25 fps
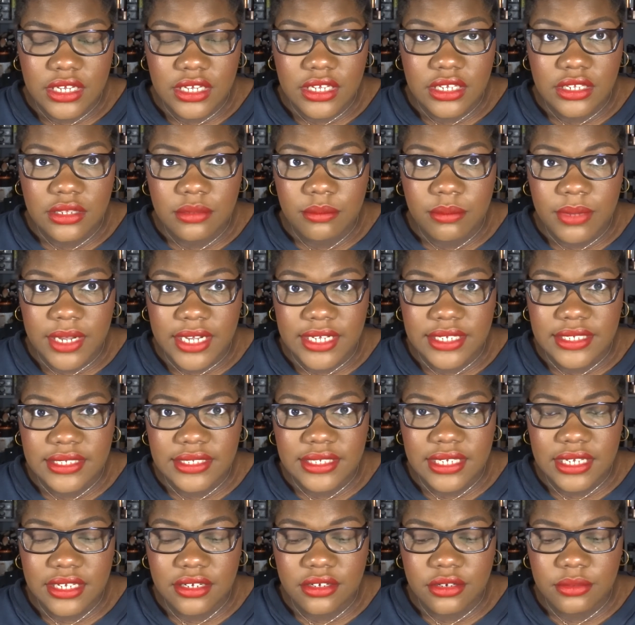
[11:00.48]
in my
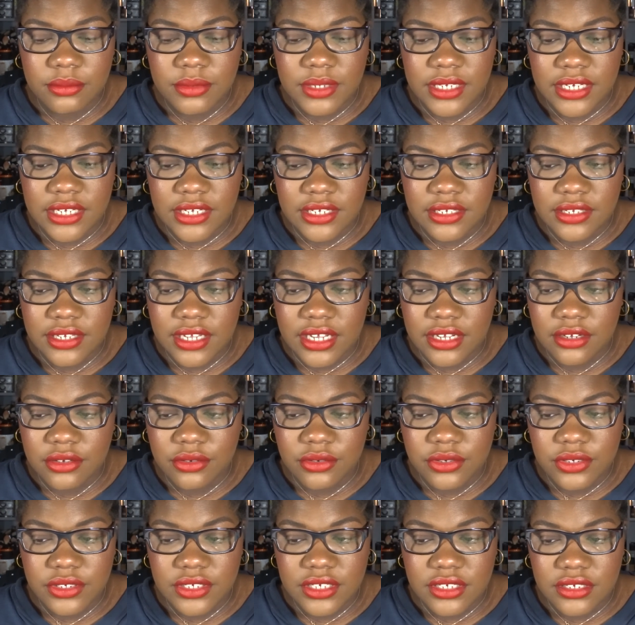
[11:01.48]
second update I
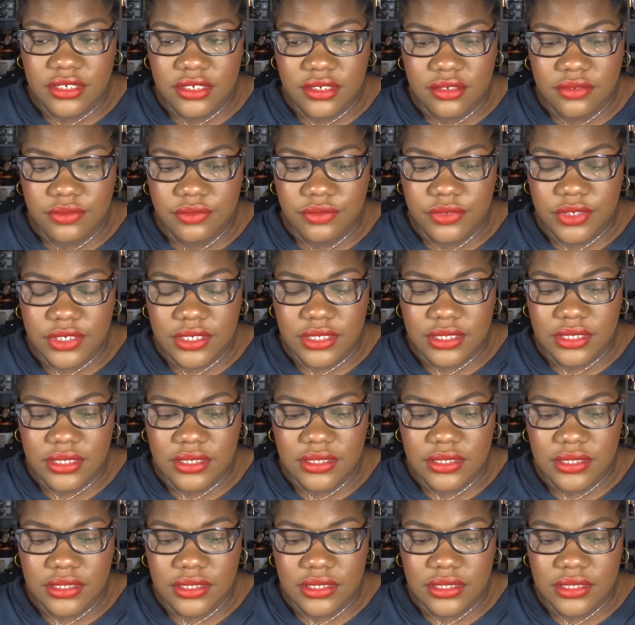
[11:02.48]
couldn't see a
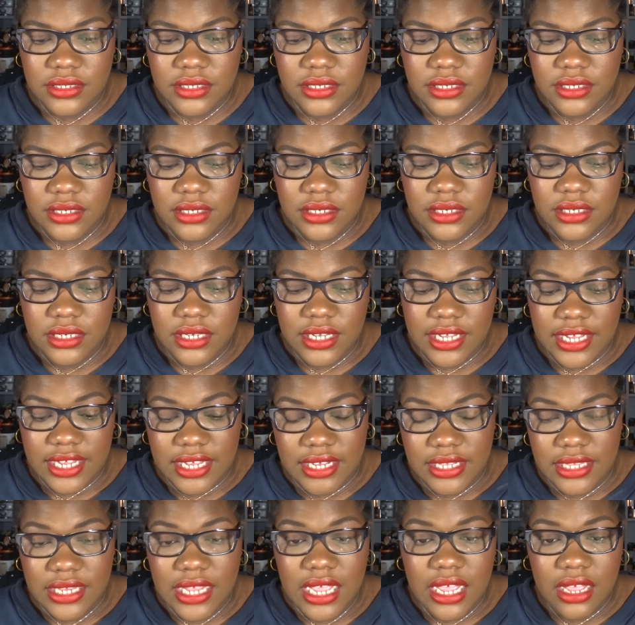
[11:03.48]
difference,
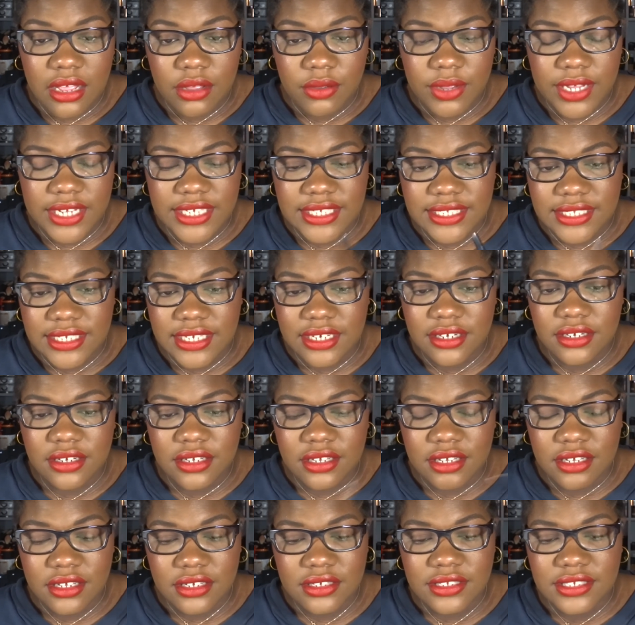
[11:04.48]
and now I still
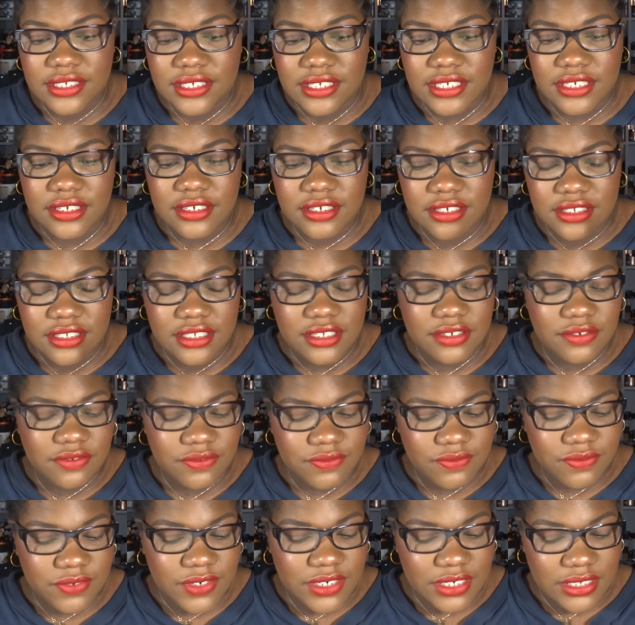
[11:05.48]
can't see a
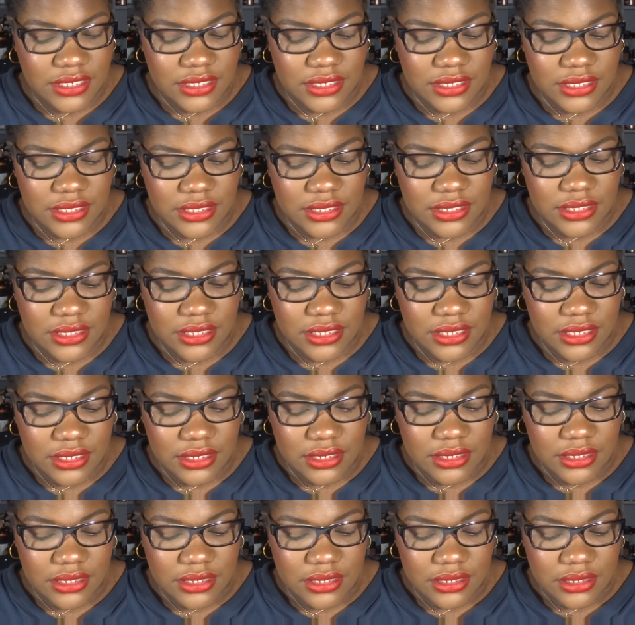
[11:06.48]
difference.
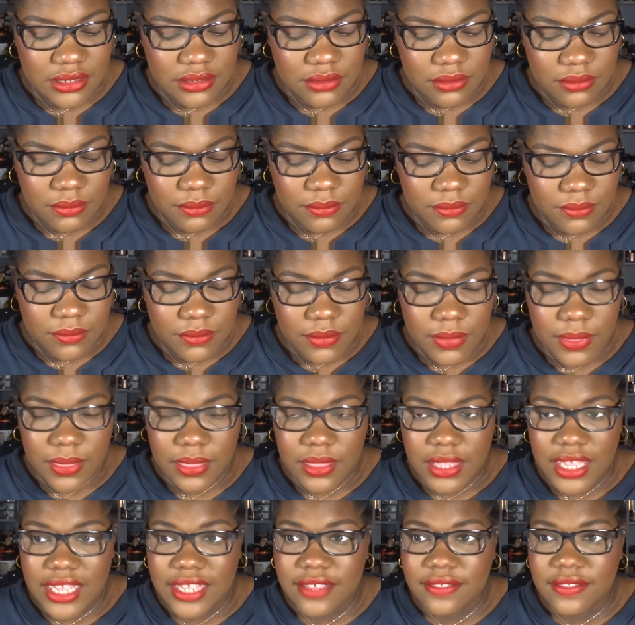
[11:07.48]

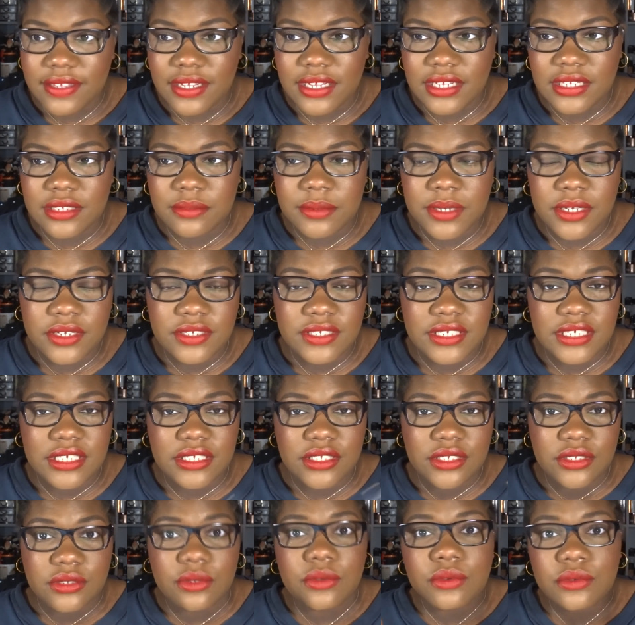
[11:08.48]
I think it's because
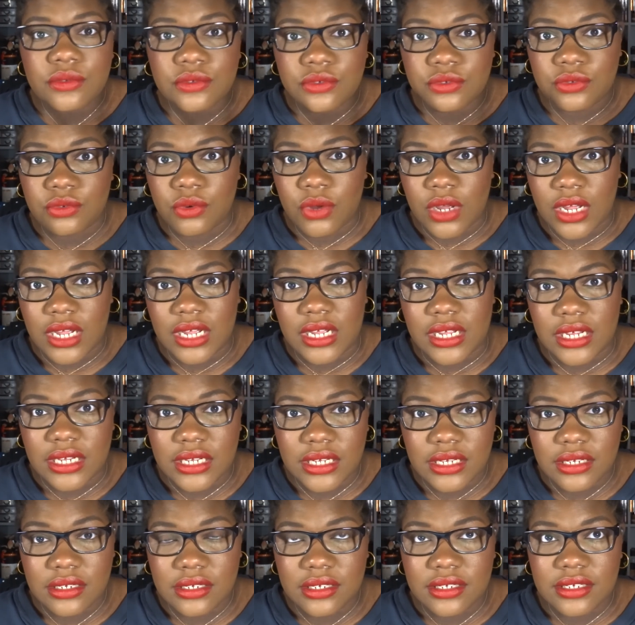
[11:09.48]
it's so
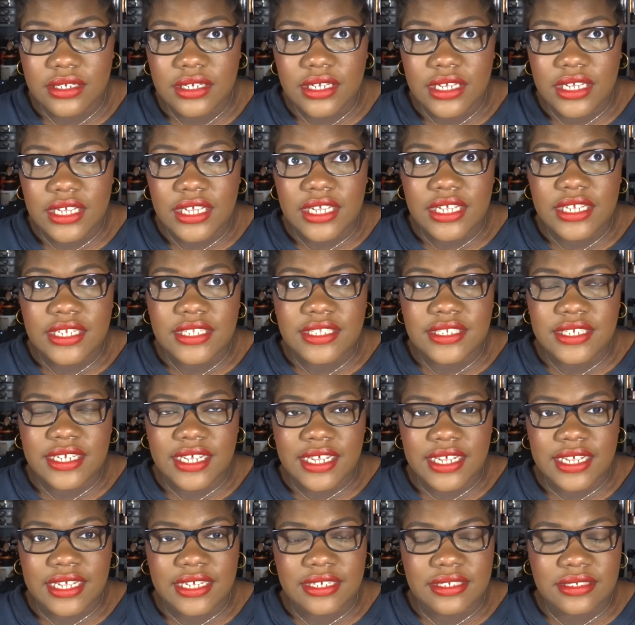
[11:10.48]
dry
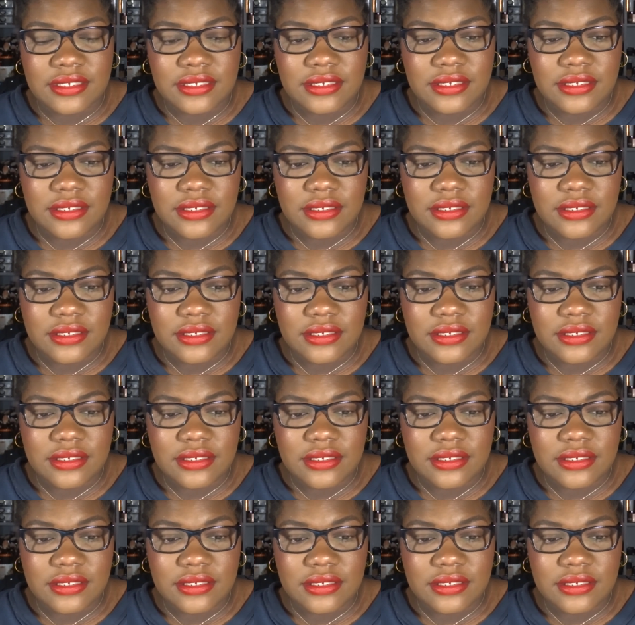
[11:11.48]
that